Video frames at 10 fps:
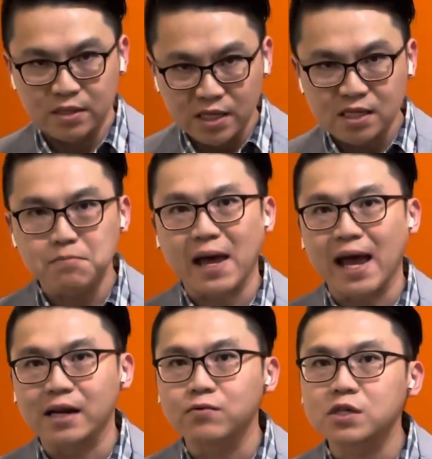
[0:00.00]
This
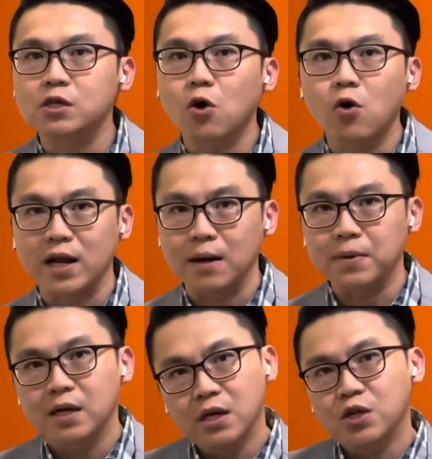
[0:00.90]
man was caught
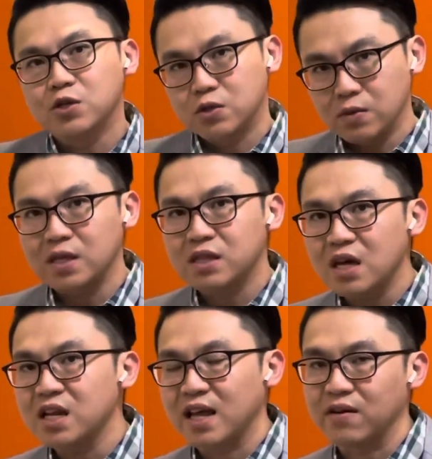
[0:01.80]
up to the
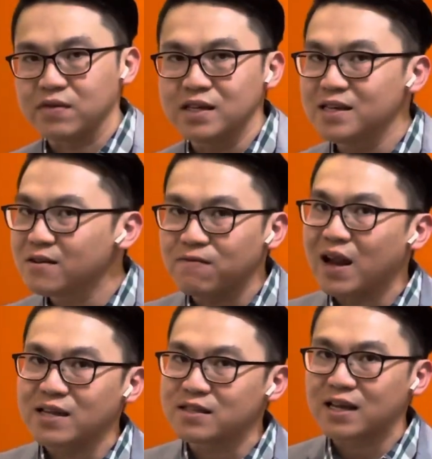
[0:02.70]
third heaven. He didn't
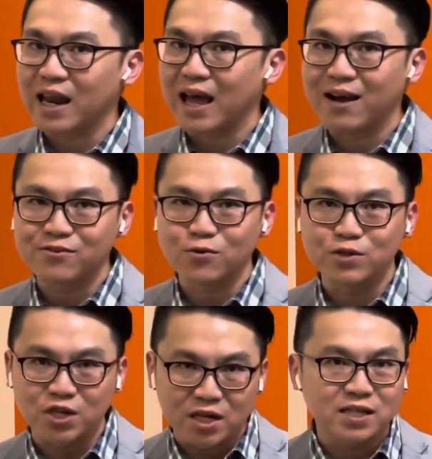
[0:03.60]
fly to the clouds or
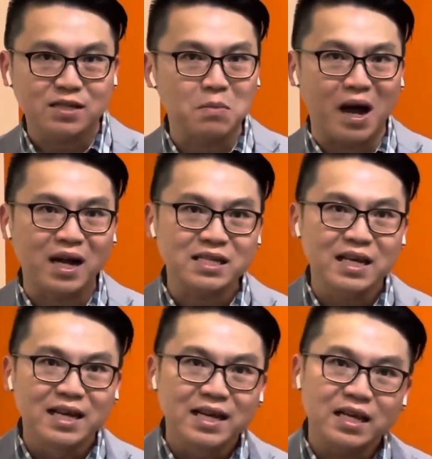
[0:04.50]
journey to Mars.
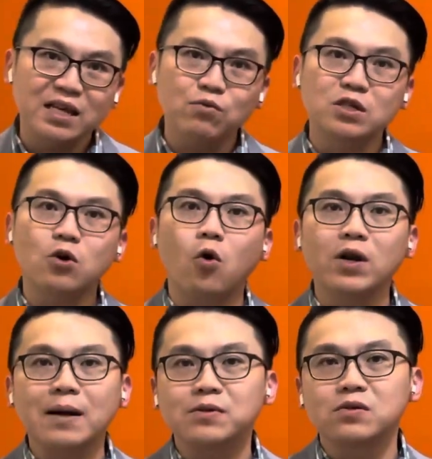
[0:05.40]
He was caught
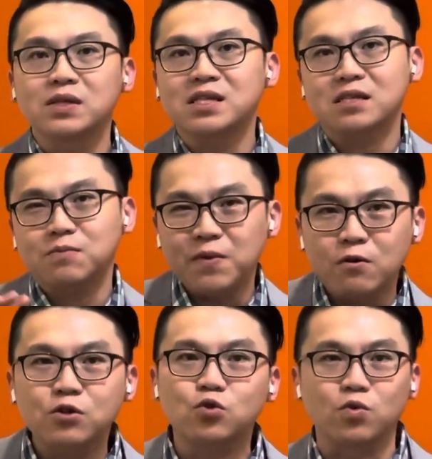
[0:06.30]
up to this
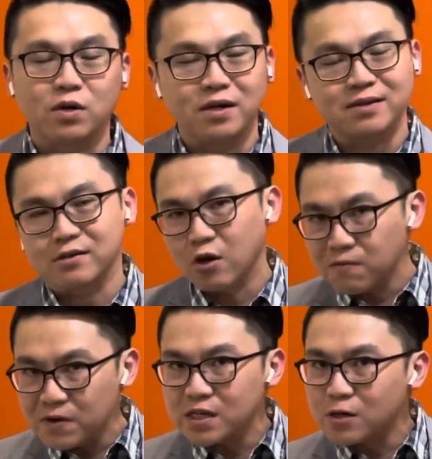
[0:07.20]
spiritual, not
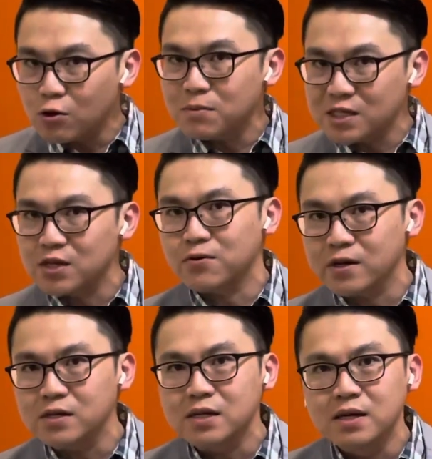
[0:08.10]
physical or
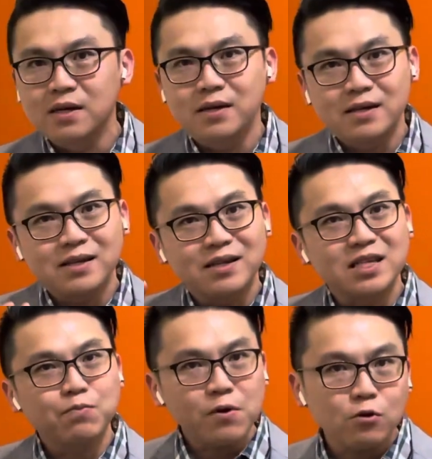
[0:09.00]
material, the
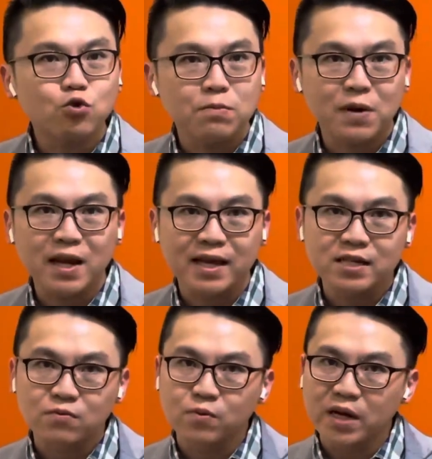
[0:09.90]
spiritual
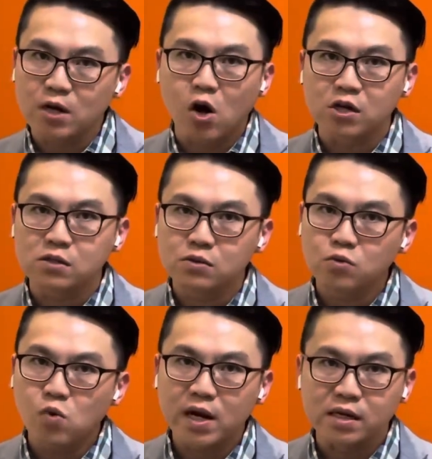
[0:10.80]
place where God
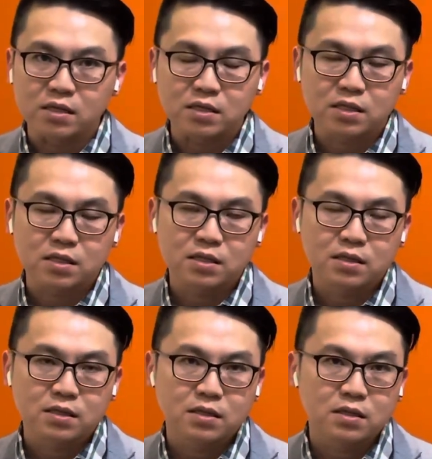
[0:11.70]
dwells.
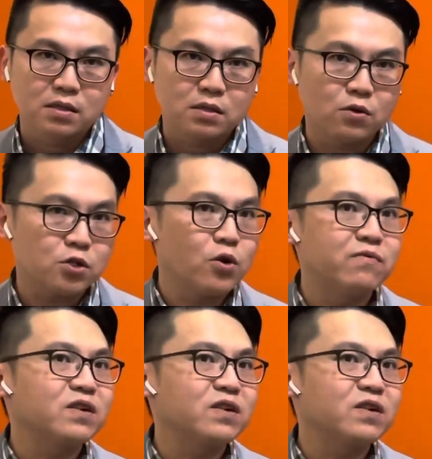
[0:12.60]
Also in